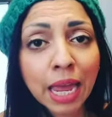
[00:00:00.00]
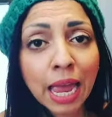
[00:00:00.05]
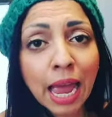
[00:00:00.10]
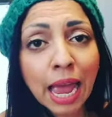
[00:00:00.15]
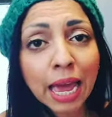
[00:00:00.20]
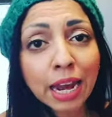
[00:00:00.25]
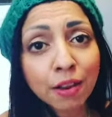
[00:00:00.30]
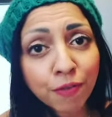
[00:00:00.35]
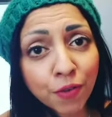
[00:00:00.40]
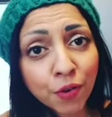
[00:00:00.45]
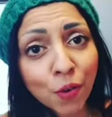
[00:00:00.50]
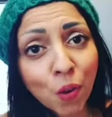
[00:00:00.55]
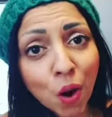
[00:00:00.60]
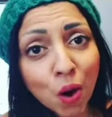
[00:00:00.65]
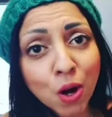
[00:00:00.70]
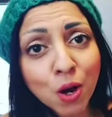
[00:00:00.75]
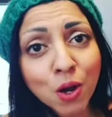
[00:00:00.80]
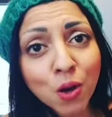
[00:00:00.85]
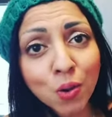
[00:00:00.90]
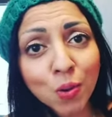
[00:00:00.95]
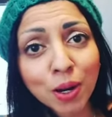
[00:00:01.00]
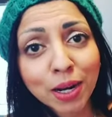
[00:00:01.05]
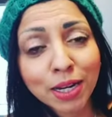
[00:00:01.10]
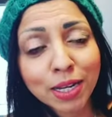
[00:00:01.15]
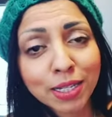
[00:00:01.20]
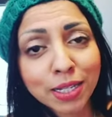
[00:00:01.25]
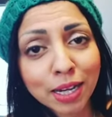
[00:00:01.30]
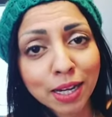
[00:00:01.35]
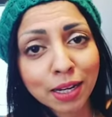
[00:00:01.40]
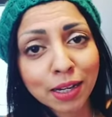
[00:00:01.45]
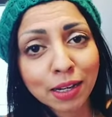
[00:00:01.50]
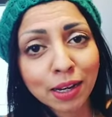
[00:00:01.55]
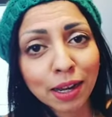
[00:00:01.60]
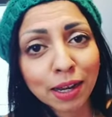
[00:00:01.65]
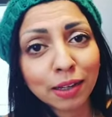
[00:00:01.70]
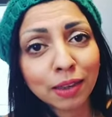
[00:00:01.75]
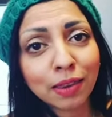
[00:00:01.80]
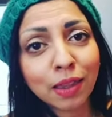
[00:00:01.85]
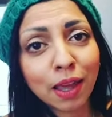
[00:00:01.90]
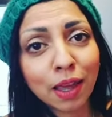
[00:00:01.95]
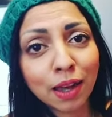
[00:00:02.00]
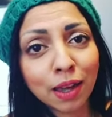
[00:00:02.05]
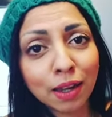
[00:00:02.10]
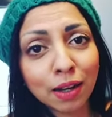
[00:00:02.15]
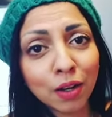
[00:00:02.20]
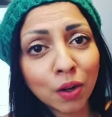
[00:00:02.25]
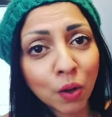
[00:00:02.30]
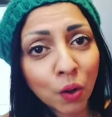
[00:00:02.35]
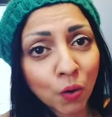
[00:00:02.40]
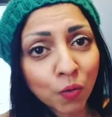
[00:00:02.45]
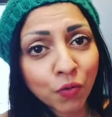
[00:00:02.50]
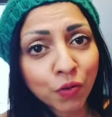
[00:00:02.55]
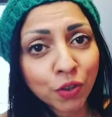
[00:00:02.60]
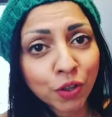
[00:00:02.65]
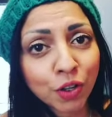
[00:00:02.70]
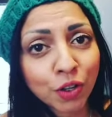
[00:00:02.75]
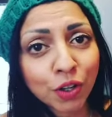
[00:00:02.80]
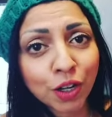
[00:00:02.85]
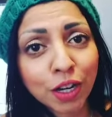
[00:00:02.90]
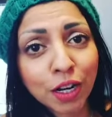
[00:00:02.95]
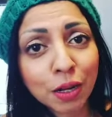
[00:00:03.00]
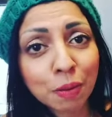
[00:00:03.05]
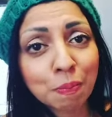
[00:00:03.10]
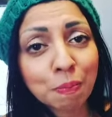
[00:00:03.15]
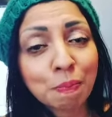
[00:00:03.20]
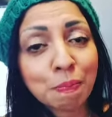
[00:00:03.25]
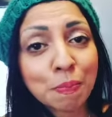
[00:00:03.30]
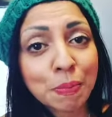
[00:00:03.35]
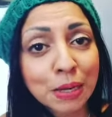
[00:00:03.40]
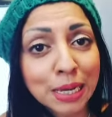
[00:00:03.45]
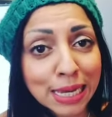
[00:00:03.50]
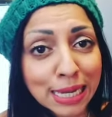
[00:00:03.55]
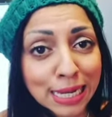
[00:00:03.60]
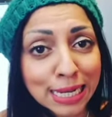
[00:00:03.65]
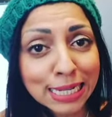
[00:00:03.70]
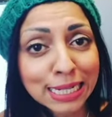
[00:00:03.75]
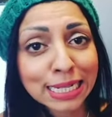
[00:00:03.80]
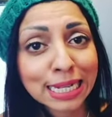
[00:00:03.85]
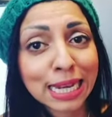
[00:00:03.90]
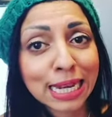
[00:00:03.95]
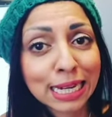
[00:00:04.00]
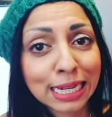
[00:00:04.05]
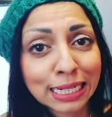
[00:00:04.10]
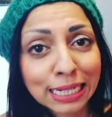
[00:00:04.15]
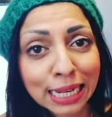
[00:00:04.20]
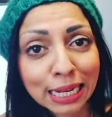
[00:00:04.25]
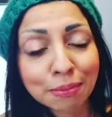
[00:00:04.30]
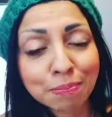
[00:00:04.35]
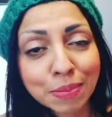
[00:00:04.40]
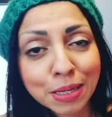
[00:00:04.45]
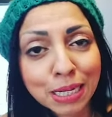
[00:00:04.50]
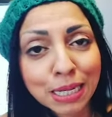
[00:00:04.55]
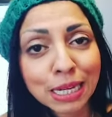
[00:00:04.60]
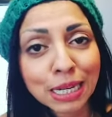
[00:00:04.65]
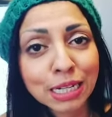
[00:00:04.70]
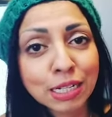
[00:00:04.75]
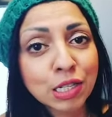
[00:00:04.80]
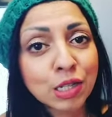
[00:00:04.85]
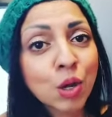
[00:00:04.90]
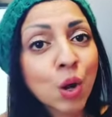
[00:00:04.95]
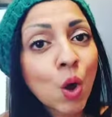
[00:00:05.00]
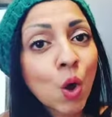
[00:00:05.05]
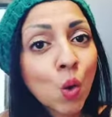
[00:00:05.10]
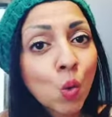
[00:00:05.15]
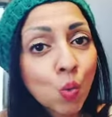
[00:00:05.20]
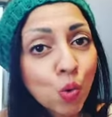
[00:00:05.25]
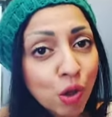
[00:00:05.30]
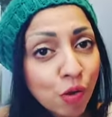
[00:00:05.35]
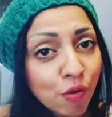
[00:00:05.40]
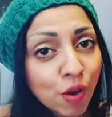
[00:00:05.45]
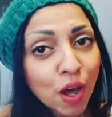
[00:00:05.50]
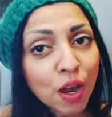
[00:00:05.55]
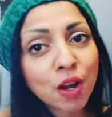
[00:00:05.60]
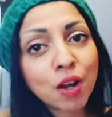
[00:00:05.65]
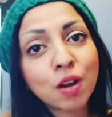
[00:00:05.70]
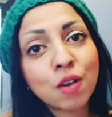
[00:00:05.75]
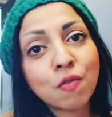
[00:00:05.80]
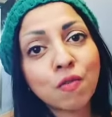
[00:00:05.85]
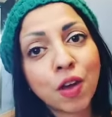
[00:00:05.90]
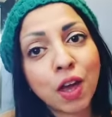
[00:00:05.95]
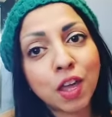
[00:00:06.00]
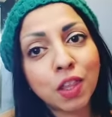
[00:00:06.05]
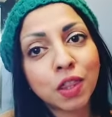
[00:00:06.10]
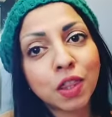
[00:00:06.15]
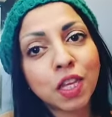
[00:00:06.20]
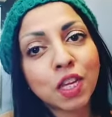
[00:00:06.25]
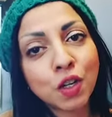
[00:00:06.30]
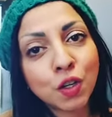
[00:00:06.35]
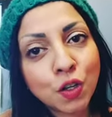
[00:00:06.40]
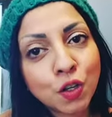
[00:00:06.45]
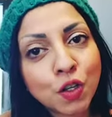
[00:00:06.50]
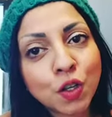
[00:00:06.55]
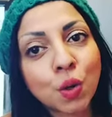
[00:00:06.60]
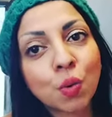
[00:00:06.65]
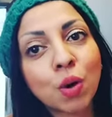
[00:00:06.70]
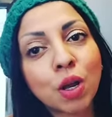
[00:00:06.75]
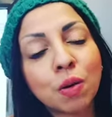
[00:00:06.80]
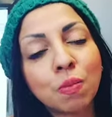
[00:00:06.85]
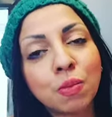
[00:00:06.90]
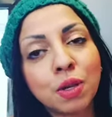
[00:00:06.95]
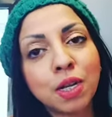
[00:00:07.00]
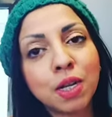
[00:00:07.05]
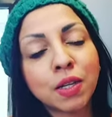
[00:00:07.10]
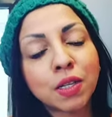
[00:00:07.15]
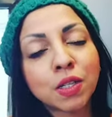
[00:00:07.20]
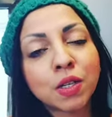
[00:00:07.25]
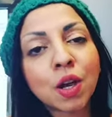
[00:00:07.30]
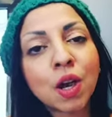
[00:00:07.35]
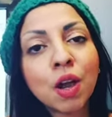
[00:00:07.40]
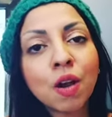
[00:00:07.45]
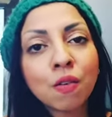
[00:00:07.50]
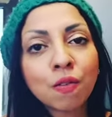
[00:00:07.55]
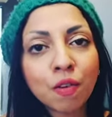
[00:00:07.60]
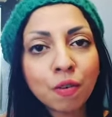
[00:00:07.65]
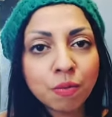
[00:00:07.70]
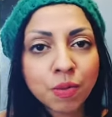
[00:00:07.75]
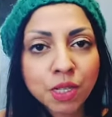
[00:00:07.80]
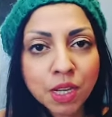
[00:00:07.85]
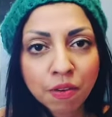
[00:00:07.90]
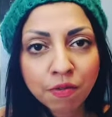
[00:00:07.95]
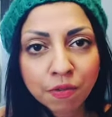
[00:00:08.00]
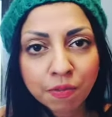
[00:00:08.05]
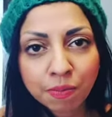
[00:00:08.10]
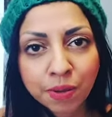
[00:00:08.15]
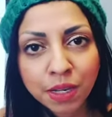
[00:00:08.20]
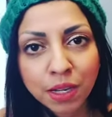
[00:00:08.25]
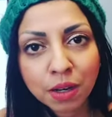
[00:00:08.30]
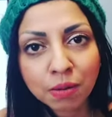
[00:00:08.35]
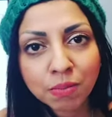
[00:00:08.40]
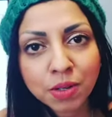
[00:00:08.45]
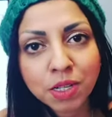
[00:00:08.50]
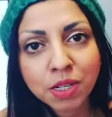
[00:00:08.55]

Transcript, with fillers: And if you aren't already saying that, then hopefully you're going to be saying that because we've got an event that you don't want to miss from 7 p.m.